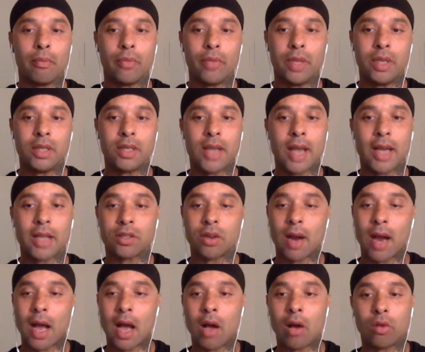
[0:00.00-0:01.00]
These guys
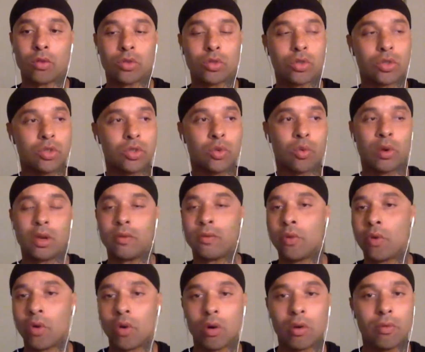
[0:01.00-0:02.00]
are out
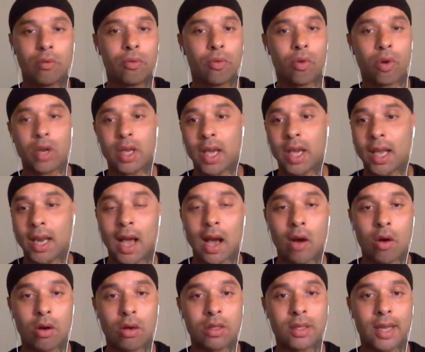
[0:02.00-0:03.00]
24, 48
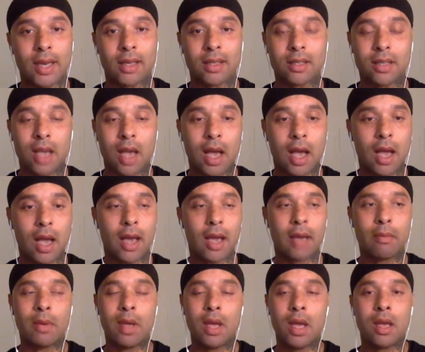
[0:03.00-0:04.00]
hours at a
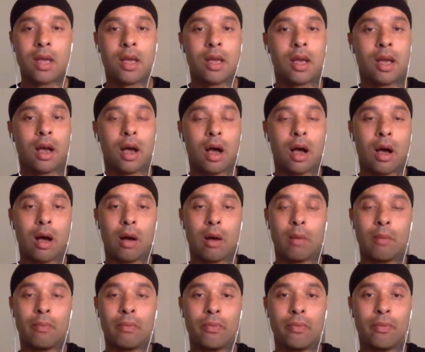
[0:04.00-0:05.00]
time.
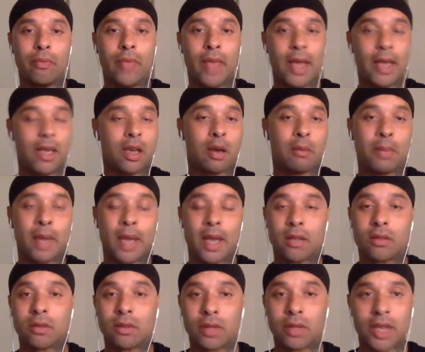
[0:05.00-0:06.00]
That young
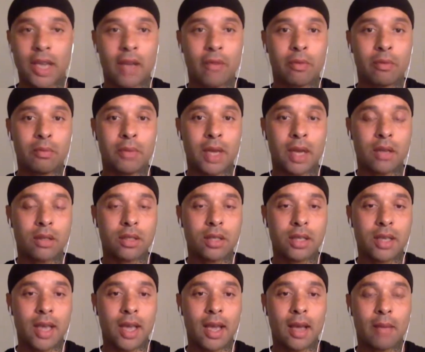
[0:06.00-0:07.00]
man came from
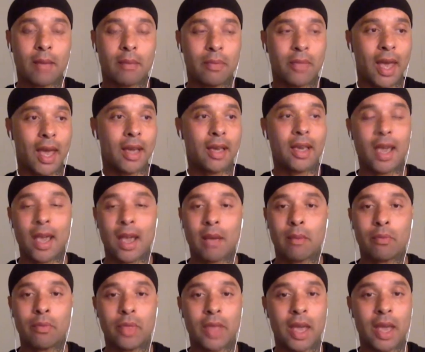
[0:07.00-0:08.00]
Delta Camp. That
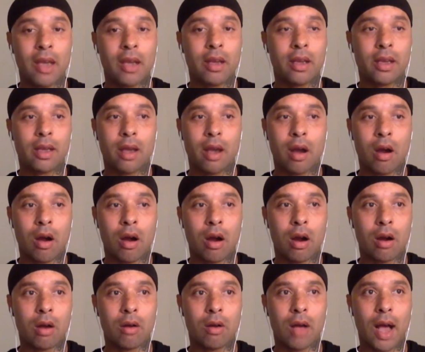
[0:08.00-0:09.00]
camp, they
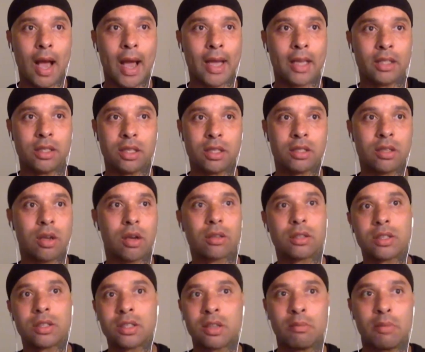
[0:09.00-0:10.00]
are, I just
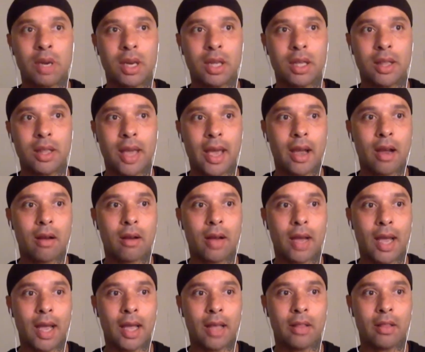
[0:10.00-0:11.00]
talked to somebody
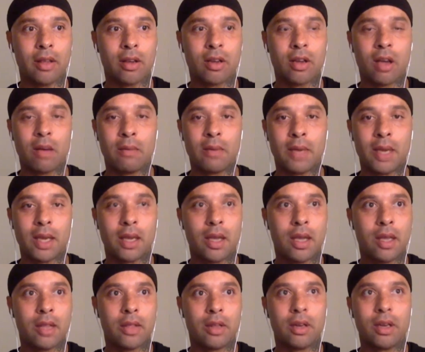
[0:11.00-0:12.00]
there, and they're coming,
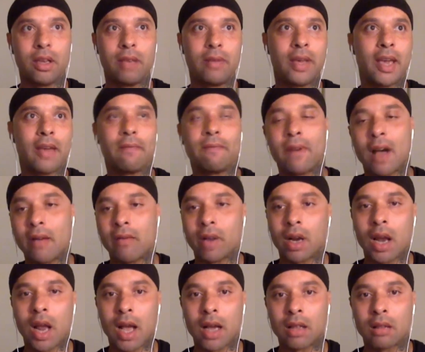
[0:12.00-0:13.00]
they're leaving at 5
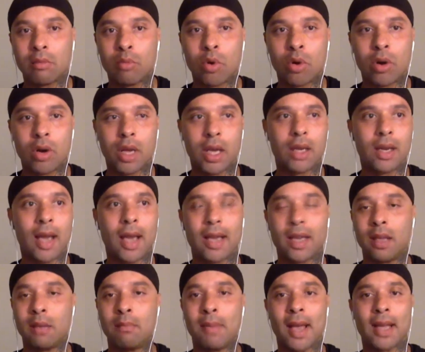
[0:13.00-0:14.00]
o'clock in the morning,
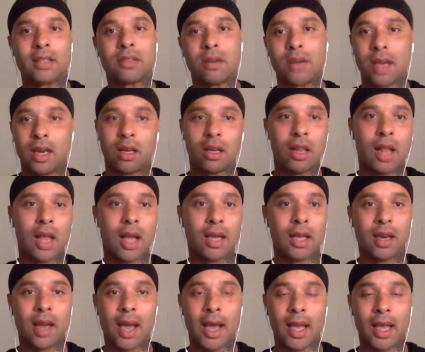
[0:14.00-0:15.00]
not getting back till 8
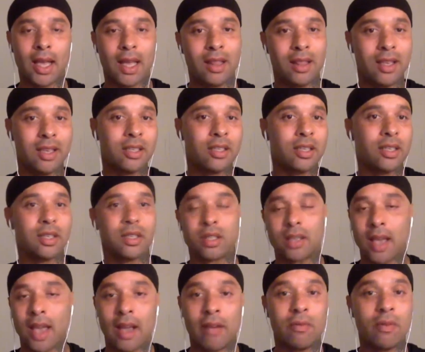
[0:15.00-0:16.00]
o'clock at night, and this
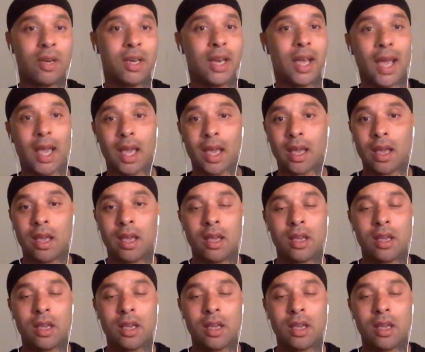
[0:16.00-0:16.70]
is every day.